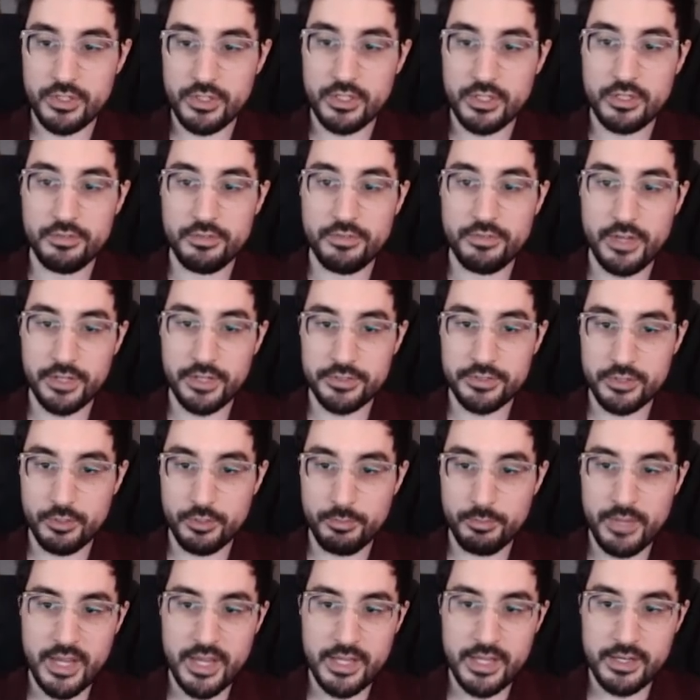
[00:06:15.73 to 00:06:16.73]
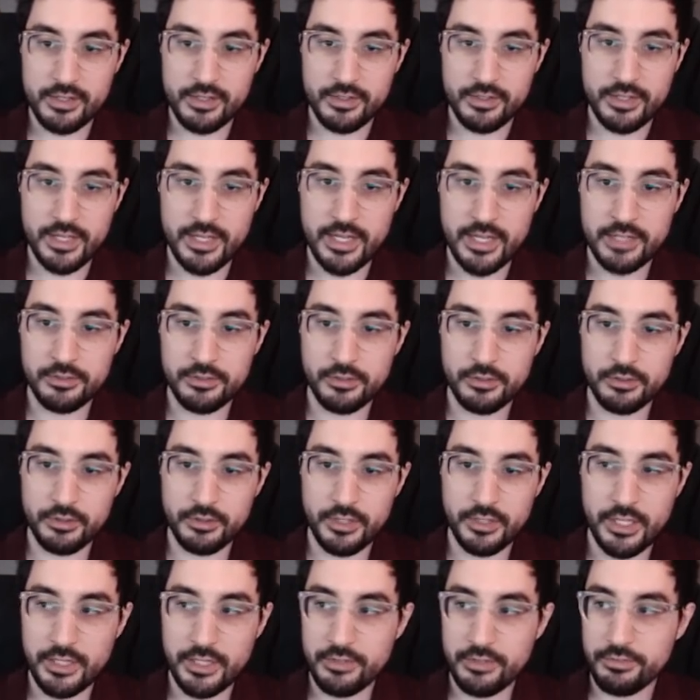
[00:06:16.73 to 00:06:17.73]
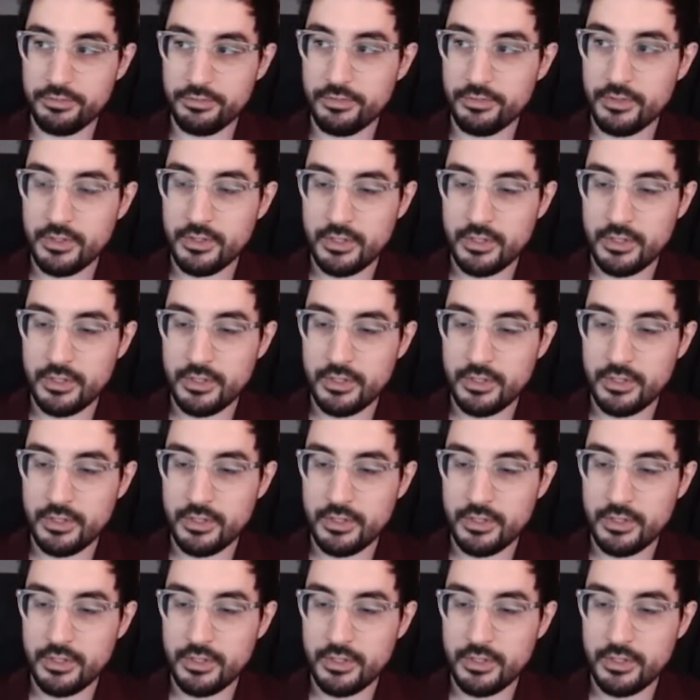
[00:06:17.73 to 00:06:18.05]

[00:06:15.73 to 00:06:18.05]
It affects our mana and our life.